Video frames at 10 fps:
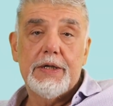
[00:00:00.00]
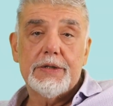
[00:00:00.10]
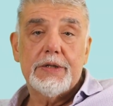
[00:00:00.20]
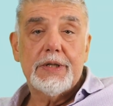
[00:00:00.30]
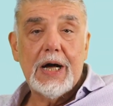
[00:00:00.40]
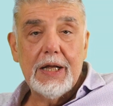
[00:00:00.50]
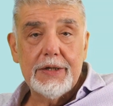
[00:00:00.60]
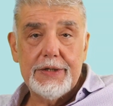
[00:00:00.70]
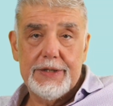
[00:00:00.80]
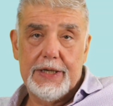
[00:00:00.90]
The
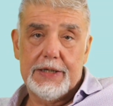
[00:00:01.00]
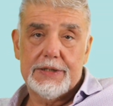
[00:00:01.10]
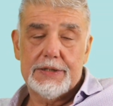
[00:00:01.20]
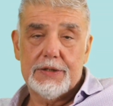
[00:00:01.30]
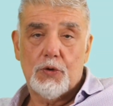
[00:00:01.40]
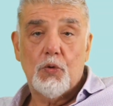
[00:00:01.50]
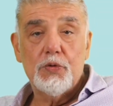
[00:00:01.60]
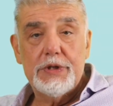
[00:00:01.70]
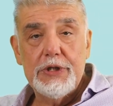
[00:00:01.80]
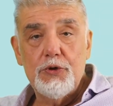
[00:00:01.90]
dollar index
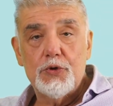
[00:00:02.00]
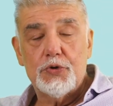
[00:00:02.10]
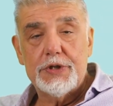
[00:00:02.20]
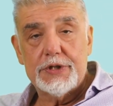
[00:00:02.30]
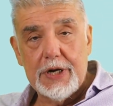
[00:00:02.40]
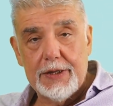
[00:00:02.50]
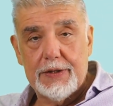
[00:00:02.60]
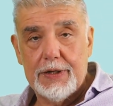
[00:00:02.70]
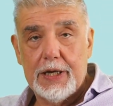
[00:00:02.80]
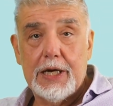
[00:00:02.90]
continues to
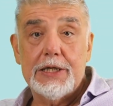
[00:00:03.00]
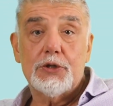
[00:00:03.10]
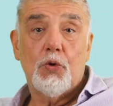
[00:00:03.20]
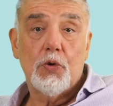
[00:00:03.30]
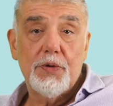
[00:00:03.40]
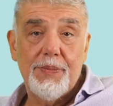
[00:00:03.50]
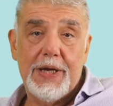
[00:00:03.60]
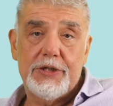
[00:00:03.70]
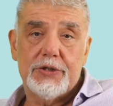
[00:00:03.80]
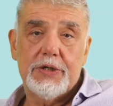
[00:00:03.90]
strengthen against all the
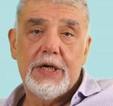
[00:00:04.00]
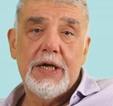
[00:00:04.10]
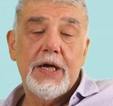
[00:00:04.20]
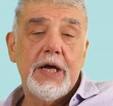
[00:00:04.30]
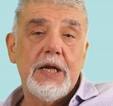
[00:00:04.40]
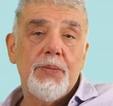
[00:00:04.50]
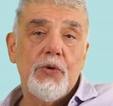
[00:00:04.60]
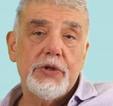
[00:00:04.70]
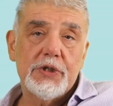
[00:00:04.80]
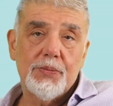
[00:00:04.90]
major and
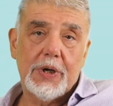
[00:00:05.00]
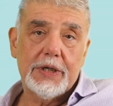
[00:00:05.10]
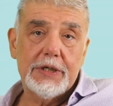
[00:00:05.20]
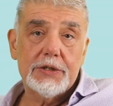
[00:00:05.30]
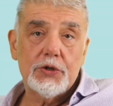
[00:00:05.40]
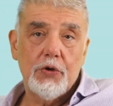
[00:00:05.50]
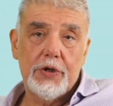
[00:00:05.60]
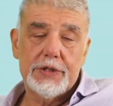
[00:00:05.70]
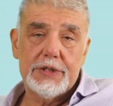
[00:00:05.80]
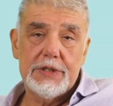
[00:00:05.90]
emerging markets
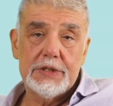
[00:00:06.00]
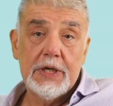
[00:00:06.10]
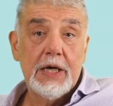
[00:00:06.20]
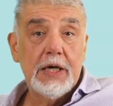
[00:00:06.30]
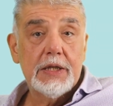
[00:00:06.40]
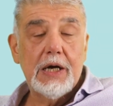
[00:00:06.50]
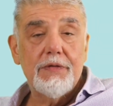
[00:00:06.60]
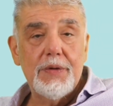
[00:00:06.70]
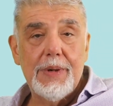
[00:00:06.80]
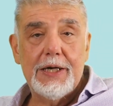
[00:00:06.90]
currencies. Now
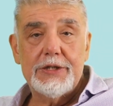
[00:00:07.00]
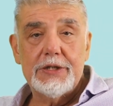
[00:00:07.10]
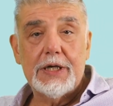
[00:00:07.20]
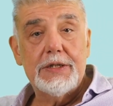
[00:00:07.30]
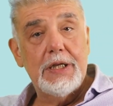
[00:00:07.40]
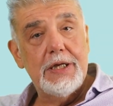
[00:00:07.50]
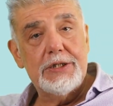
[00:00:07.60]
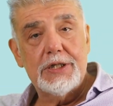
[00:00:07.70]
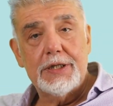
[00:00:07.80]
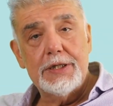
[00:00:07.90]
imagine Atilla
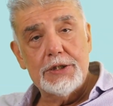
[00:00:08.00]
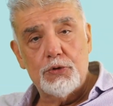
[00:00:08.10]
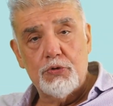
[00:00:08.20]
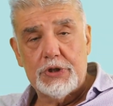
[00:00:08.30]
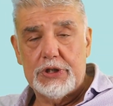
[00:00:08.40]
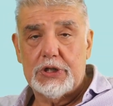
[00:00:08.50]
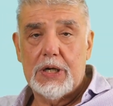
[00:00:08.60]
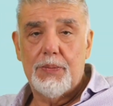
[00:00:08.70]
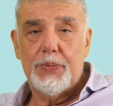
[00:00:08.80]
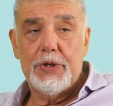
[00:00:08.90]
Yeşilada is a Turkish
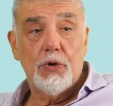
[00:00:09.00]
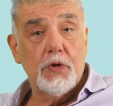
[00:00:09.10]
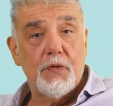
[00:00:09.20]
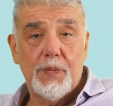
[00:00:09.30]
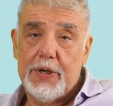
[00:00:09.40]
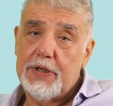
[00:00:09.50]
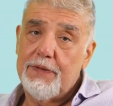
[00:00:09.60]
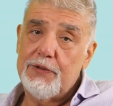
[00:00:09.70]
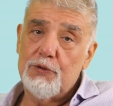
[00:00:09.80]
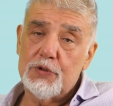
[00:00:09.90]
company. All of my
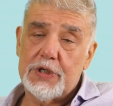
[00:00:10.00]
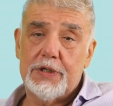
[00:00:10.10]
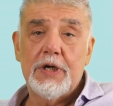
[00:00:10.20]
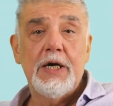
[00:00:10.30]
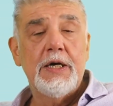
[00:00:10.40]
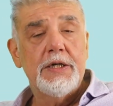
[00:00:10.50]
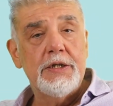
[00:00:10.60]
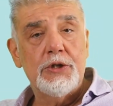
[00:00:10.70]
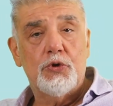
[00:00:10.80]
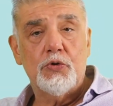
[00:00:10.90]
revenues are
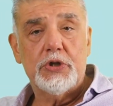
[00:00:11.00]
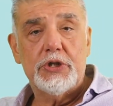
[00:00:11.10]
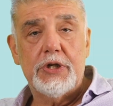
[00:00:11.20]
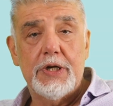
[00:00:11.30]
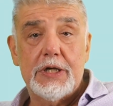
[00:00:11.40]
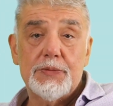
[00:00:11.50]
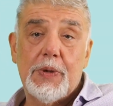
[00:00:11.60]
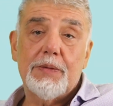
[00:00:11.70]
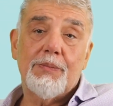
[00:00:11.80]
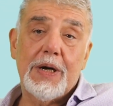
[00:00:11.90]
in Turkish liras,
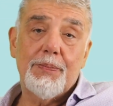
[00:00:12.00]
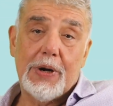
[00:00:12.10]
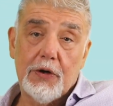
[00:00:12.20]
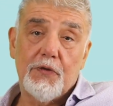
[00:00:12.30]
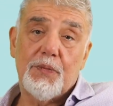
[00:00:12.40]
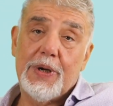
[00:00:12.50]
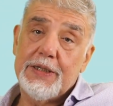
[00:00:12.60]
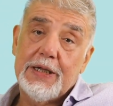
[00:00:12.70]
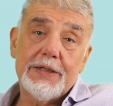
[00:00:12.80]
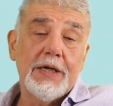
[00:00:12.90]
but my part of my
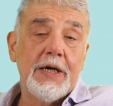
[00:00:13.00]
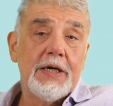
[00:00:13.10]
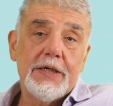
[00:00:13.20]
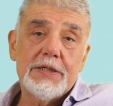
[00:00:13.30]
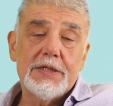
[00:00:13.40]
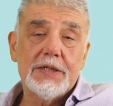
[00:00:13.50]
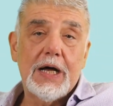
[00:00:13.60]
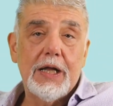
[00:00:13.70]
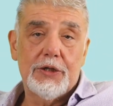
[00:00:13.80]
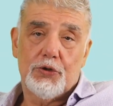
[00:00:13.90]
debt is in
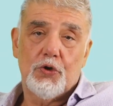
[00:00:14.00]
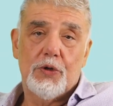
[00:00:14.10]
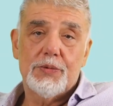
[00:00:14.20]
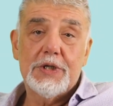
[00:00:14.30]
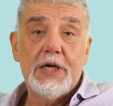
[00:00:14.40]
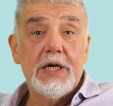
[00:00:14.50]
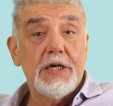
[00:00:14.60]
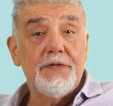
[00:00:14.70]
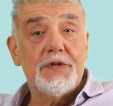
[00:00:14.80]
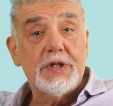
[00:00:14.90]
dollar terms.
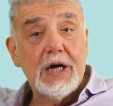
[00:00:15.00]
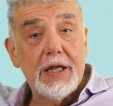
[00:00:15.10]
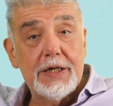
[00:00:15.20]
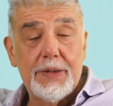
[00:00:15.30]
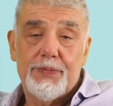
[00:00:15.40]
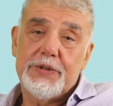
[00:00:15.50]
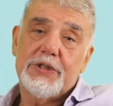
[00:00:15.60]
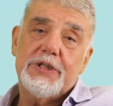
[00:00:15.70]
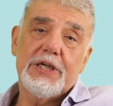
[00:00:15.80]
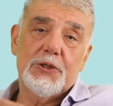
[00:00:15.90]
If the dollar
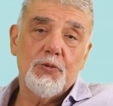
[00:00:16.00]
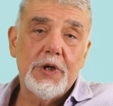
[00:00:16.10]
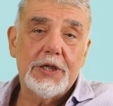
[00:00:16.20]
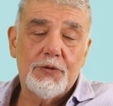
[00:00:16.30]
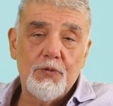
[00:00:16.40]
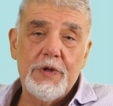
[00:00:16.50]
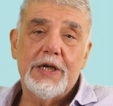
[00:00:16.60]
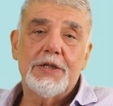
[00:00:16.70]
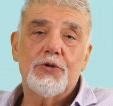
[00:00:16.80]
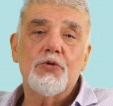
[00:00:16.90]
appreciates
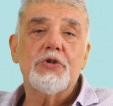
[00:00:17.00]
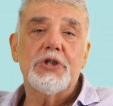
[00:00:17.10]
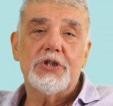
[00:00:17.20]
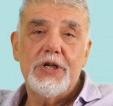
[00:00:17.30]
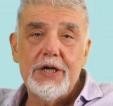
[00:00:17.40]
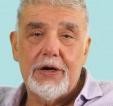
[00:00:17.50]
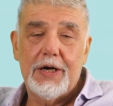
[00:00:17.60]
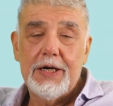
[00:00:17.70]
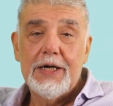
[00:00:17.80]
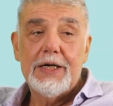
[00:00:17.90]
via the Turkish
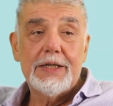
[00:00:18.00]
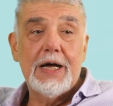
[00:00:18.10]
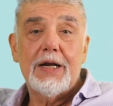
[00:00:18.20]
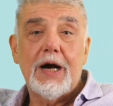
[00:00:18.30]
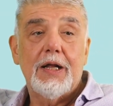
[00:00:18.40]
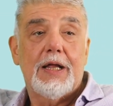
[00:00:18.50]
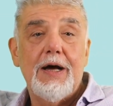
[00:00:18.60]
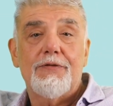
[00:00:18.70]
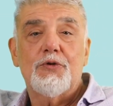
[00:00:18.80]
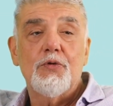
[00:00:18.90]
lira, then I'll
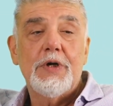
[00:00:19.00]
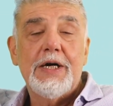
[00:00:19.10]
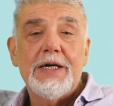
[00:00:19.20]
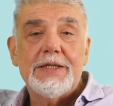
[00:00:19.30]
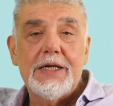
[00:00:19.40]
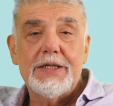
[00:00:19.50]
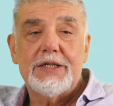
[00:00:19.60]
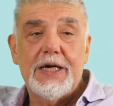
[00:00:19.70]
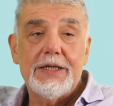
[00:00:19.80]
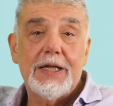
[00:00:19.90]
have to
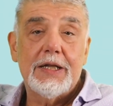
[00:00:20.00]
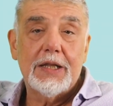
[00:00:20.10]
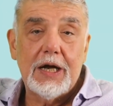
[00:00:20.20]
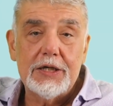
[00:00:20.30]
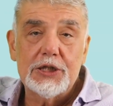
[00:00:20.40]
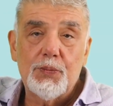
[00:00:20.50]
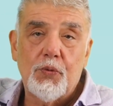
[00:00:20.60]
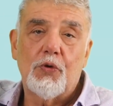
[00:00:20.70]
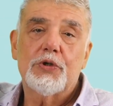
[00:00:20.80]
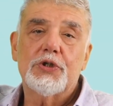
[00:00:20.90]
dedicate a larger
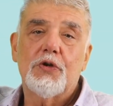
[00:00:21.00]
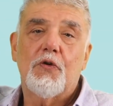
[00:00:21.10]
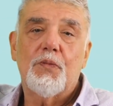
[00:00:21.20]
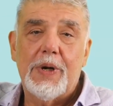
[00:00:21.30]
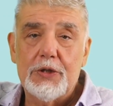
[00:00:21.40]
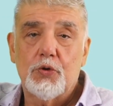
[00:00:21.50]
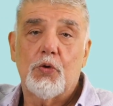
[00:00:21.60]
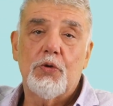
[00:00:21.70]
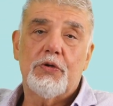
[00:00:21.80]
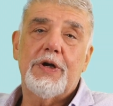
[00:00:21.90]
portion of my
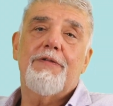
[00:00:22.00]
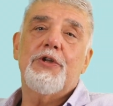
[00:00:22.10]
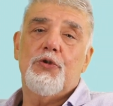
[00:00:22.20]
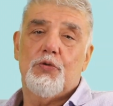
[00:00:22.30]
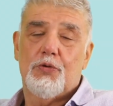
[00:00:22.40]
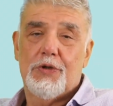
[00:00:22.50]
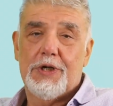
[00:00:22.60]
total revenue